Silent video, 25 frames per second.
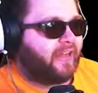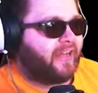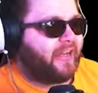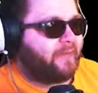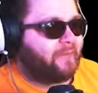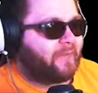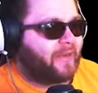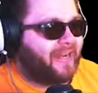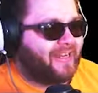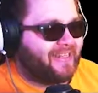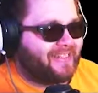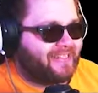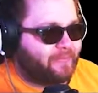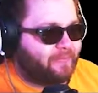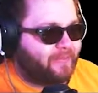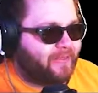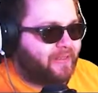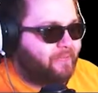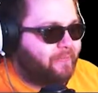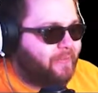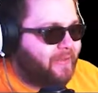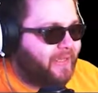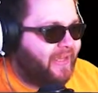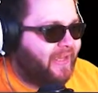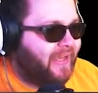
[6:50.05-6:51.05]
Hot
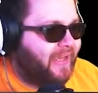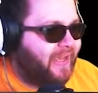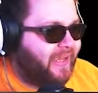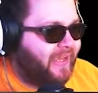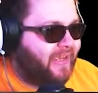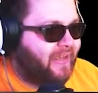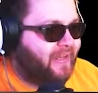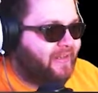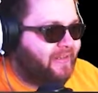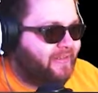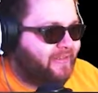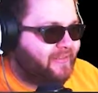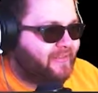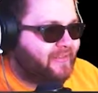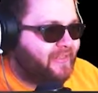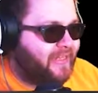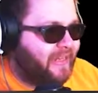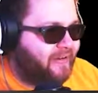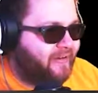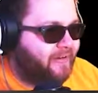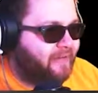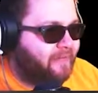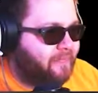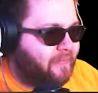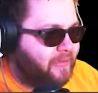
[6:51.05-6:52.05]
spring pin,
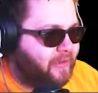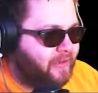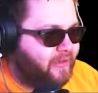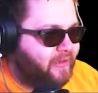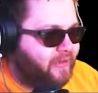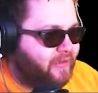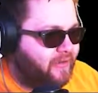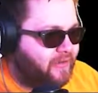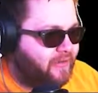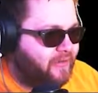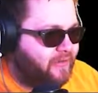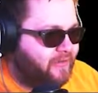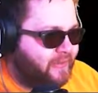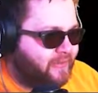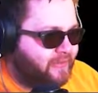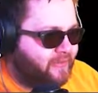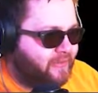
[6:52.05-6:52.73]
scarab marker.